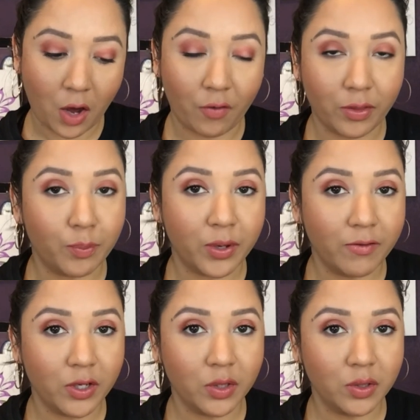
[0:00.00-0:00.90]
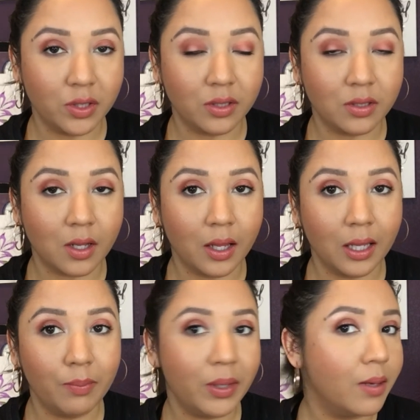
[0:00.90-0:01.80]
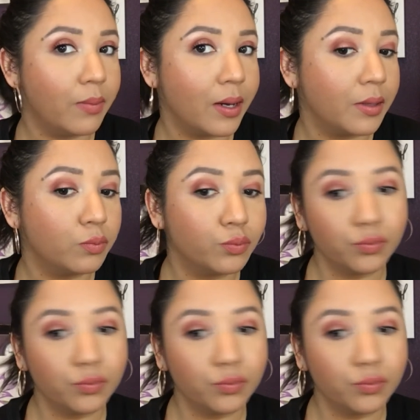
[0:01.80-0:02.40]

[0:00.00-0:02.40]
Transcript: of the previous lippy, but